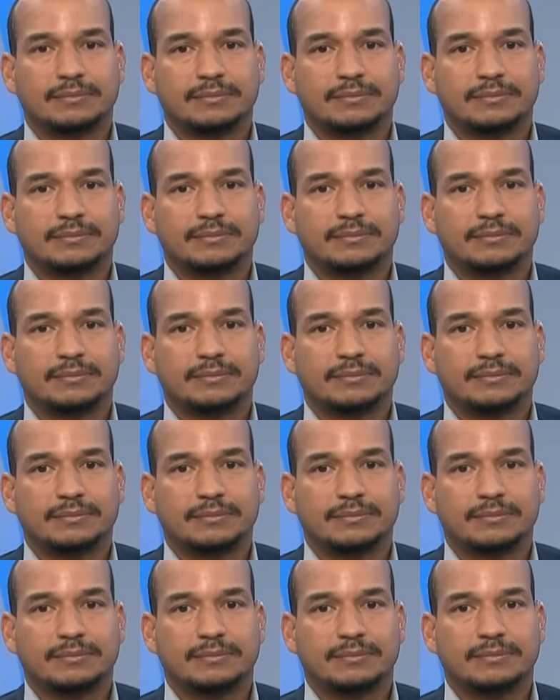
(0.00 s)

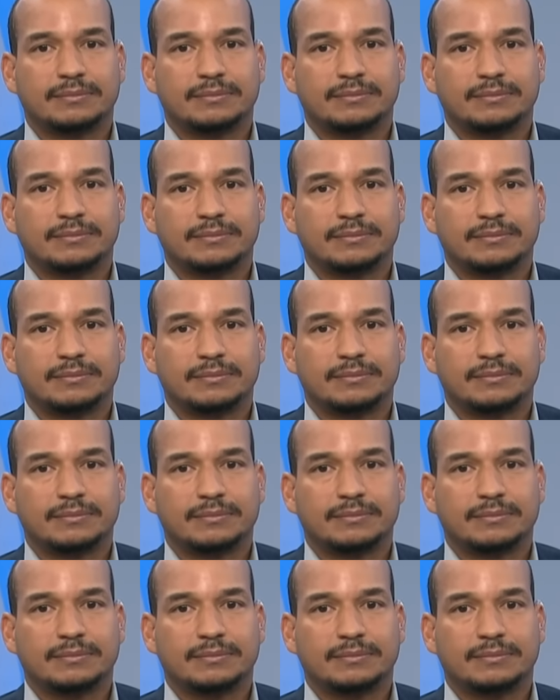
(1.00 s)

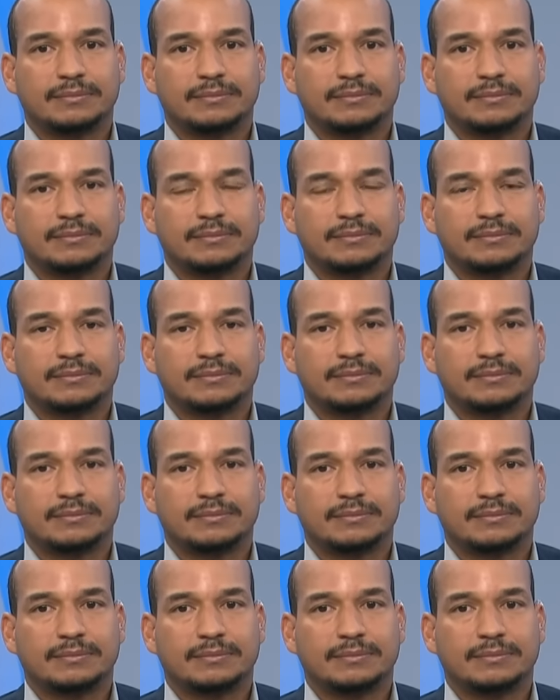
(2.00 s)

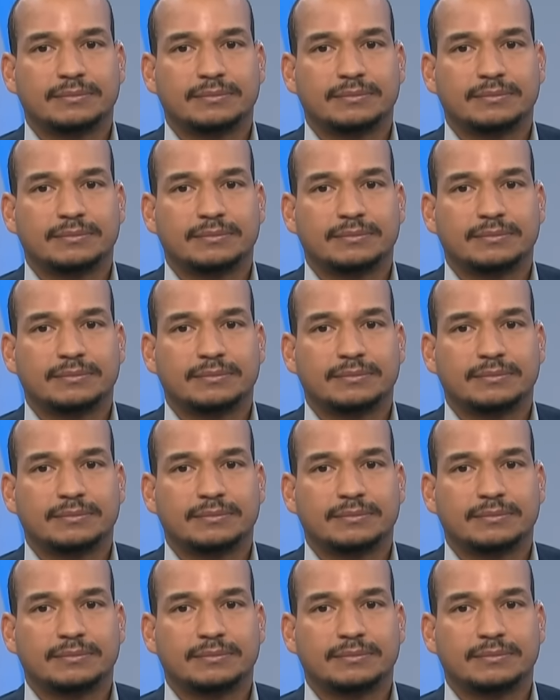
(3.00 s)
No words are spoken by the person on screen.